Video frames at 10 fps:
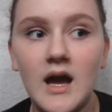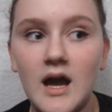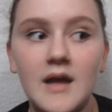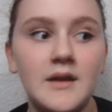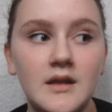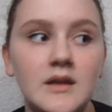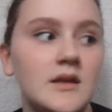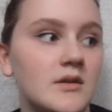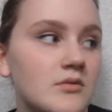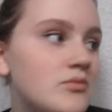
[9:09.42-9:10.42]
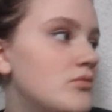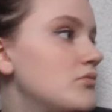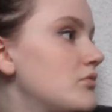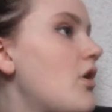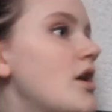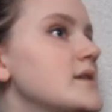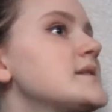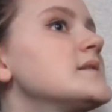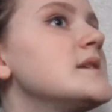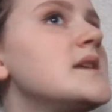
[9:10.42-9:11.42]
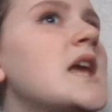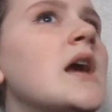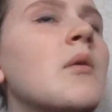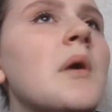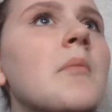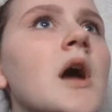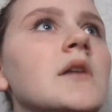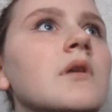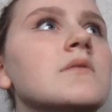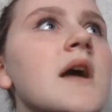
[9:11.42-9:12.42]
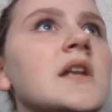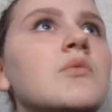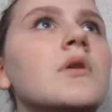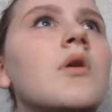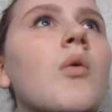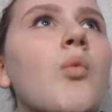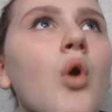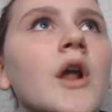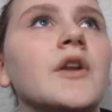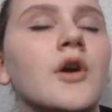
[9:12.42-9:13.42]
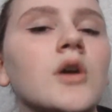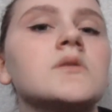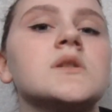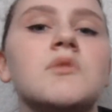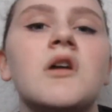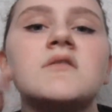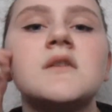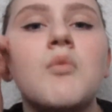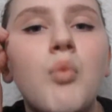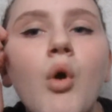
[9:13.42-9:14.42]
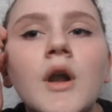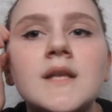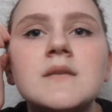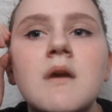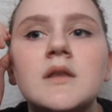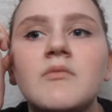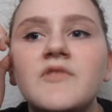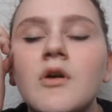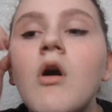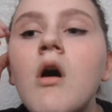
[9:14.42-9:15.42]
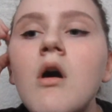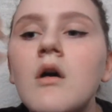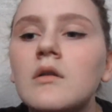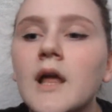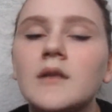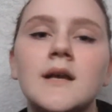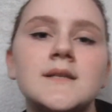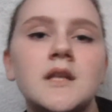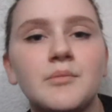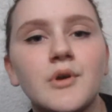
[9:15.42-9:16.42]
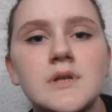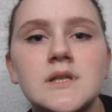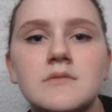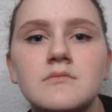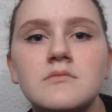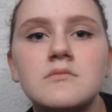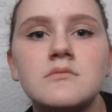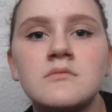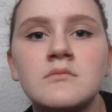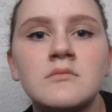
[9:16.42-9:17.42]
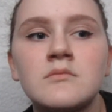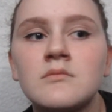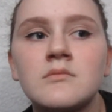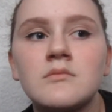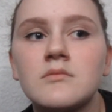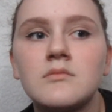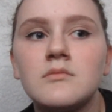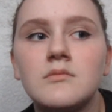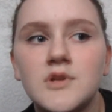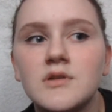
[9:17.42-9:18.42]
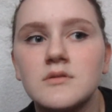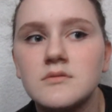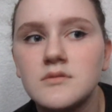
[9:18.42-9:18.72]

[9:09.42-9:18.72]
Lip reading: I honestly can't wrap my mind around anyone wanting to hurt someone else and wanting to make them feel like less than a person. You